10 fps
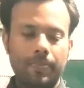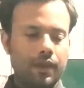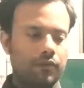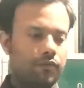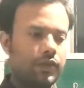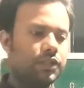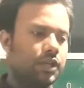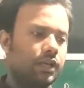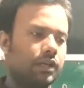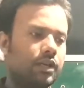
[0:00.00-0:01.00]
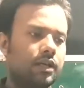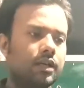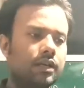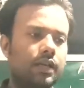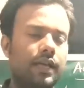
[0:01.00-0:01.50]
which
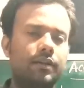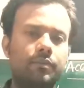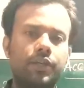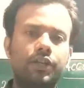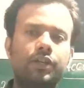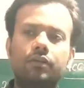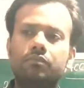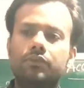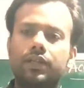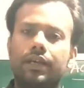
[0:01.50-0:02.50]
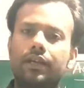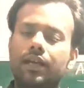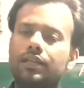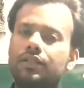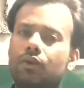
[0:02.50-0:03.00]
can be taken
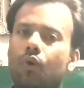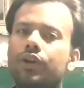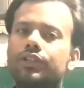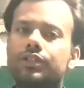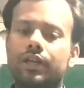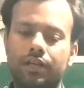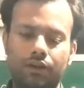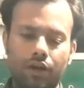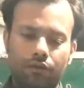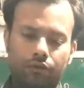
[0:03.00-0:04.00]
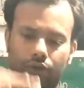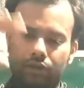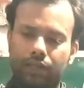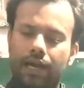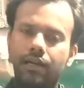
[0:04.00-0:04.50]
as constant for
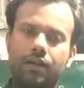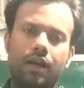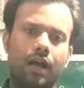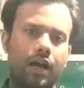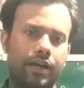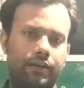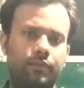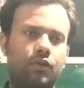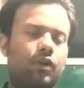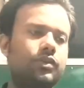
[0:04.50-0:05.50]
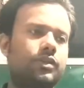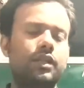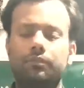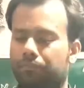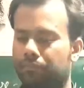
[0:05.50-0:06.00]
that height, because
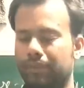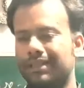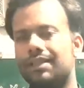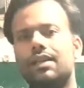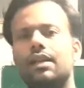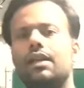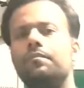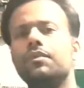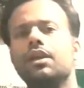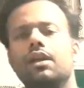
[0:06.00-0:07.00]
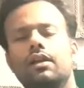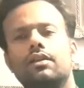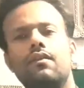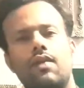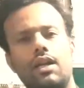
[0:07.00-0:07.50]
see, basically
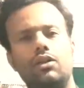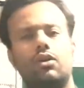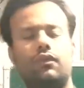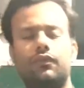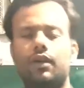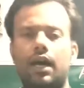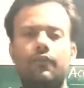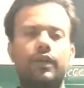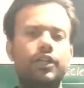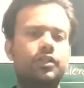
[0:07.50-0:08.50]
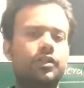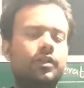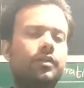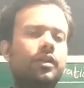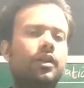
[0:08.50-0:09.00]
the value of
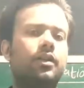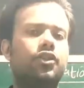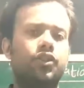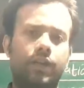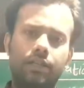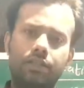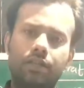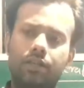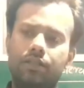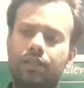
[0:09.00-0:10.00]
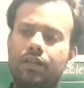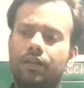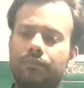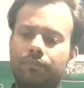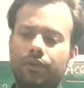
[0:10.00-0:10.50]
gravitation changes
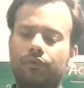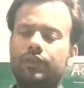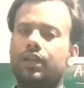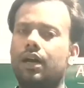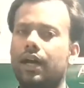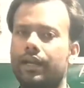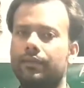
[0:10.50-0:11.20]
with height,